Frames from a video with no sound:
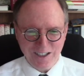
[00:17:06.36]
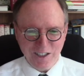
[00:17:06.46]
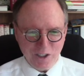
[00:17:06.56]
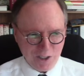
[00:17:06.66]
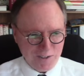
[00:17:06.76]

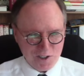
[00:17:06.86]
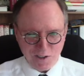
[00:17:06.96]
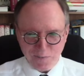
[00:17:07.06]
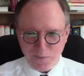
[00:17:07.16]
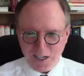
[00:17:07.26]
You have
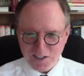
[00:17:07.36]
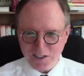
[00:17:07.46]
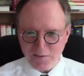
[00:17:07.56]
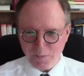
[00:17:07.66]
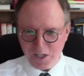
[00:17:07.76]
certain facts and
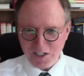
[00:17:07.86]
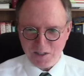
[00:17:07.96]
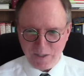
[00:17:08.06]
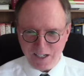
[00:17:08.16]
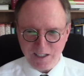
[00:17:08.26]
information
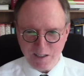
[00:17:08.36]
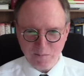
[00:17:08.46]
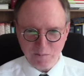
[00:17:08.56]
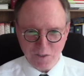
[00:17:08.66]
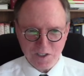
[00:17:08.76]
about
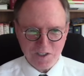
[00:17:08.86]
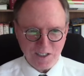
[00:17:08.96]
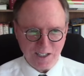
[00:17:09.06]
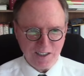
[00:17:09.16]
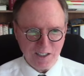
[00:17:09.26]
him which
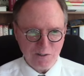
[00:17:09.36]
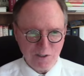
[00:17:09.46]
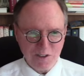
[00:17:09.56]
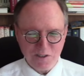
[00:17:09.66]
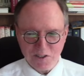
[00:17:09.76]
I think
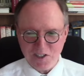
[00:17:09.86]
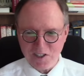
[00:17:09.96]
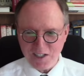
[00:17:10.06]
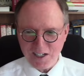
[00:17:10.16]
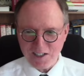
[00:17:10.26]
would, would
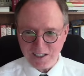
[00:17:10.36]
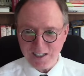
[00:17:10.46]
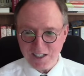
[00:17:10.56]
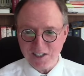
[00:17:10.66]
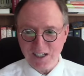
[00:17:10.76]
suggest that
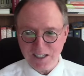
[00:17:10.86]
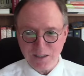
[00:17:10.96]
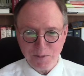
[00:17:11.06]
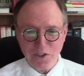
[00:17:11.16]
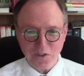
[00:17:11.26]
he is not to
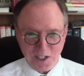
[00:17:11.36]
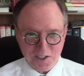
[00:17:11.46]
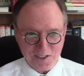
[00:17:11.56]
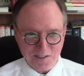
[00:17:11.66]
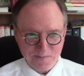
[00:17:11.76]
be
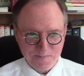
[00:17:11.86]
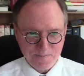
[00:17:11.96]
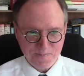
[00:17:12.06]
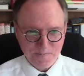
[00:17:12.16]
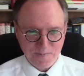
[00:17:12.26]
trusted.
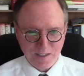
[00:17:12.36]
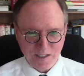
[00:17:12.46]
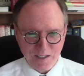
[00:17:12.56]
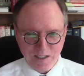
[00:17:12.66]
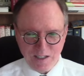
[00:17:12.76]

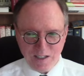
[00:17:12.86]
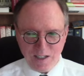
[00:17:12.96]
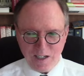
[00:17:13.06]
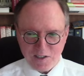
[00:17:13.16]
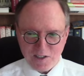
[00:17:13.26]

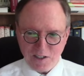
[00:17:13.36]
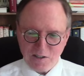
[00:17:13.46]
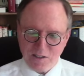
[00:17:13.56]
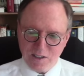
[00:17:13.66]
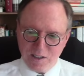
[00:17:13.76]
And
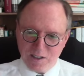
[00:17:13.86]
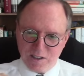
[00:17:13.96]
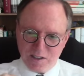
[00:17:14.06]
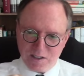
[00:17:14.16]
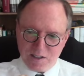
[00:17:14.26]
so
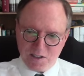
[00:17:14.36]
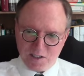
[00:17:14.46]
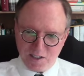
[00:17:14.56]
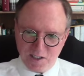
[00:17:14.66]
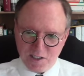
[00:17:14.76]

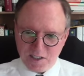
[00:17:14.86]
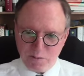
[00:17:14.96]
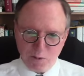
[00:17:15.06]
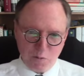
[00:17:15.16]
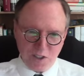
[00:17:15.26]
Zelensky
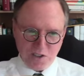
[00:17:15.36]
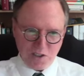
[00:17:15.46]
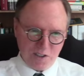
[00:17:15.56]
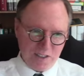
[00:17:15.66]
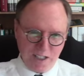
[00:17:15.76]
would want
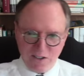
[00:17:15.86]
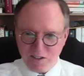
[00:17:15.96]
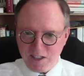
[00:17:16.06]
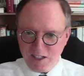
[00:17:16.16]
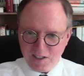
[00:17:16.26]
certain
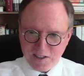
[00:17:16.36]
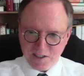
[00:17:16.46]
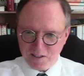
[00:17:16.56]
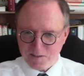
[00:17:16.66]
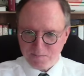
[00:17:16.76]
guarantees
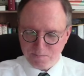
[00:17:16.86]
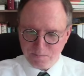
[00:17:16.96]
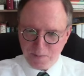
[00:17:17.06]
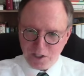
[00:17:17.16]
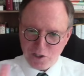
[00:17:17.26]
to
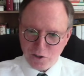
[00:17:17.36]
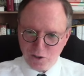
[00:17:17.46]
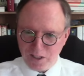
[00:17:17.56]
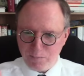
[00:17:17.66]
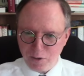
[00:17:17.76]
make
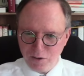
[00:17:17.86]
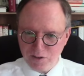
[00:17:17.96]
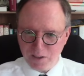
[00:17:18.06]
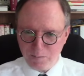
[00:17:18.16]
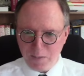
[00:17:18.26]
sure that
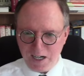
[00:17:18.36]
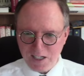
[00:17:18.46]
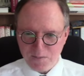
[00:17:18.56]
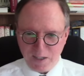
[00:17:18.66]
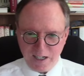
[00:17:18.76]
Putin
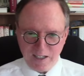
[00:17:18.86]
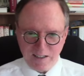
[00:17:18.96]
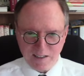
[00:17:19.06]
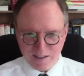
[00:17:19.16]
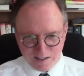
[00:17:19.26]
abides by
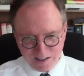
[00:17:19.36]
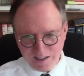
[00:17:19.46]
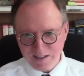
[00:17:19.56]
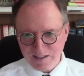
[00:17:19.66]
the